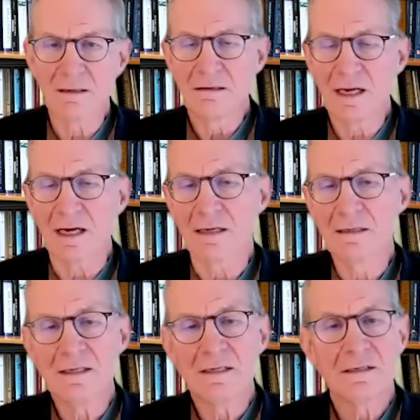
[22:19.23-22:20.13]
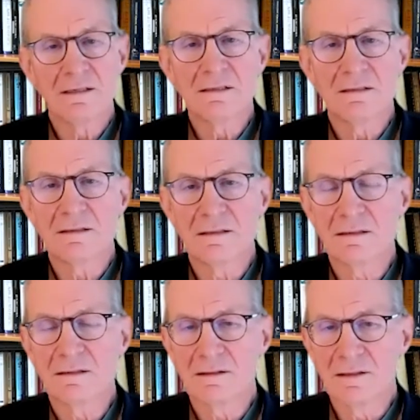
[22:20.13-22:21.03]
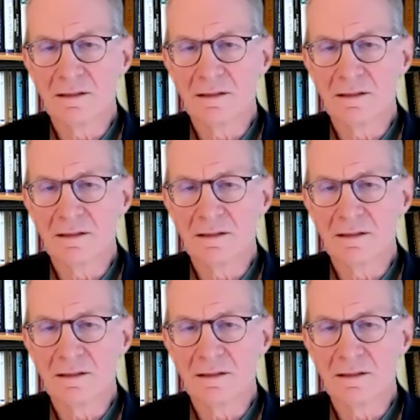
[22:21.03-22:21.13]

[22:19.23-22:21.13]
Obviously, it's been there for a lot longer.